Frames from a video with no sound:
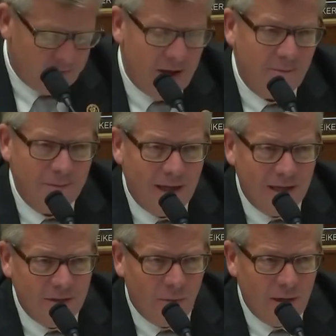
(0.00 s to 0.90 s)
Carfang,
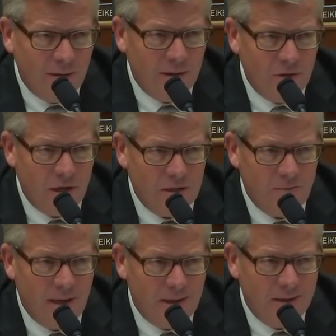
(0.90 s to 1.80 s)
I uh, want to
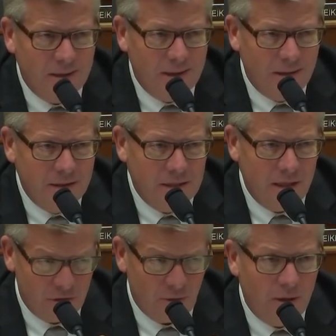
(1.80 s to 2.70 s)
address my uh, at least
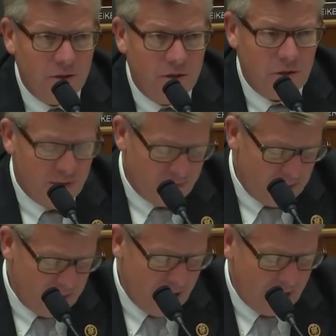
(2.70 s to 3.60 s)
initial questions to you, if I
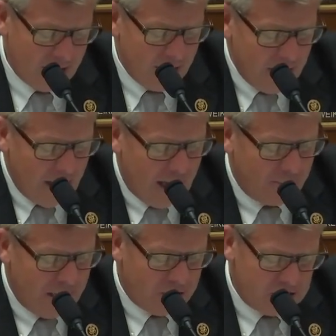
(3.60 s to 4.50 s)
may.
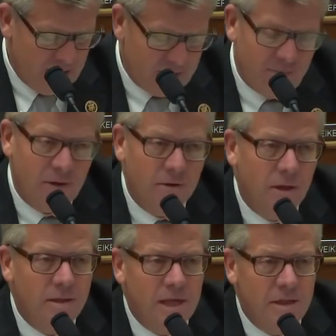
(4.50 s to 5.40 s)
On page seven of your
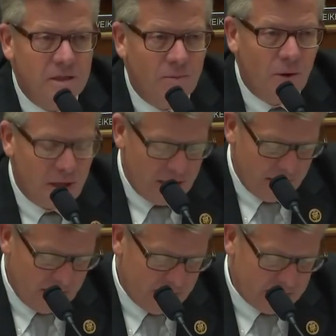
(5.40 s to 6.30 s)
testimony,
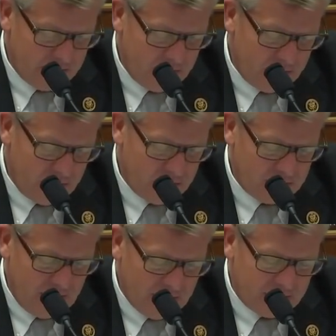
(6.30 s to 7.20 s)
uh, you, you
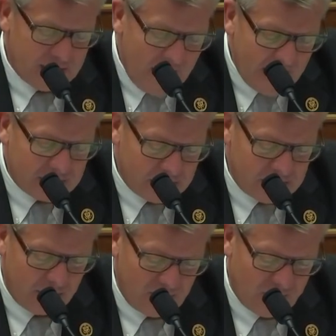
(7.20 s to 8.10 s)
stated
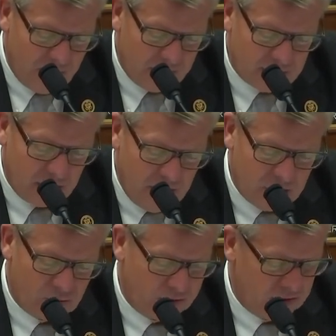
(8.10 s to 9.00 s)
tax-exempt funds, a key
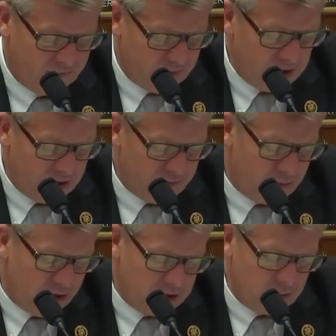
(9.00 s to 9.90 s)
source of funding for
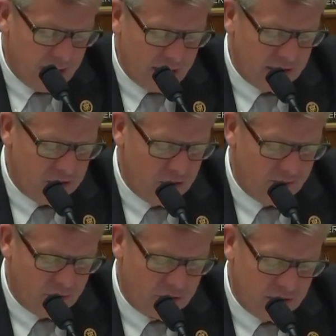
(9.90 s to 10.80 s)
municipalities,
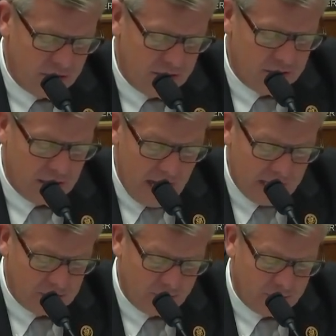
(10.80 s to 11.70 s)
universities, and
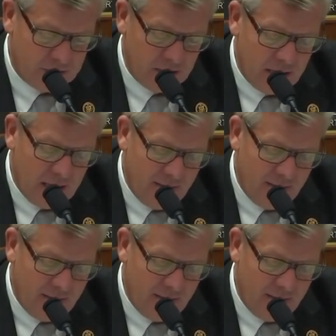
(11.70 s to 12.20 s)
hospitals,